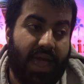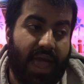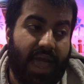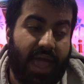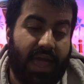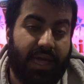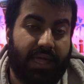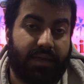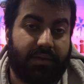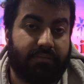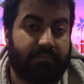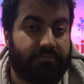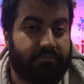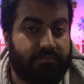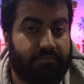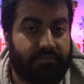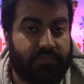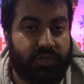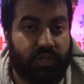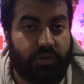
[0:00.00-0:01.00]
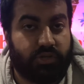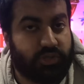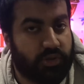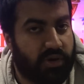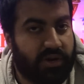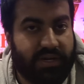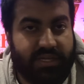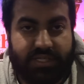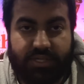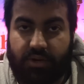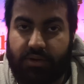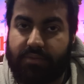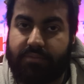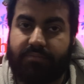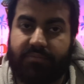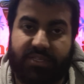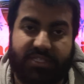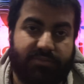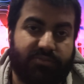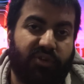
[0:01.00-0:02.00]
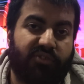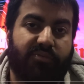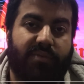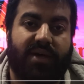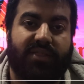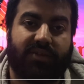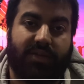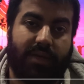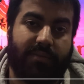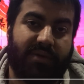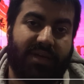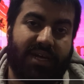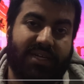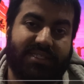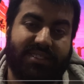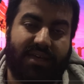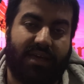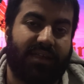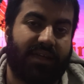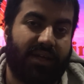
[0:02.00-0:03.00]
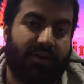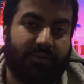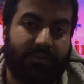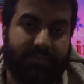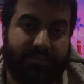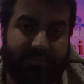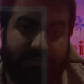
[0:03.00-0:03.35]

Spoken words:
and join our Discord. That's the Blow from Ather Gaming, guys, signing out.